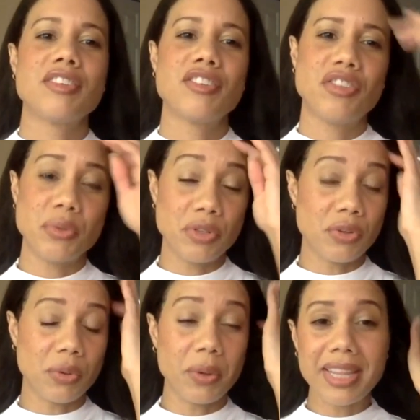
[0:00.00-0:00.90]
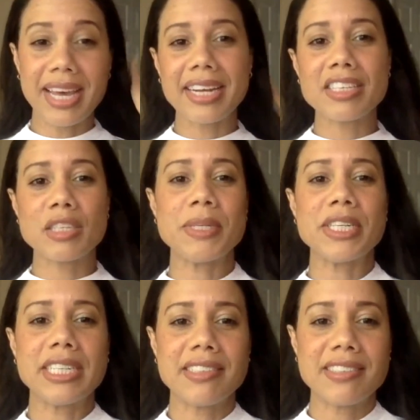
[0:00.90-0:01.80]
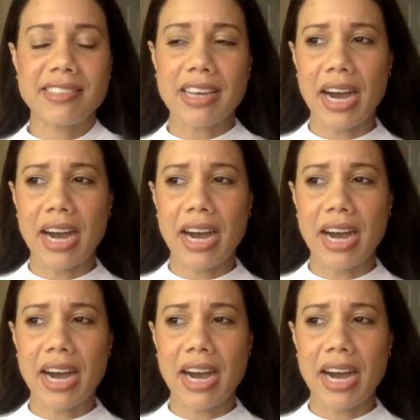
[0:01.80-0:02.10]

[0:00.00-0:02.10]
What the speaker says: did you enjoy that experience?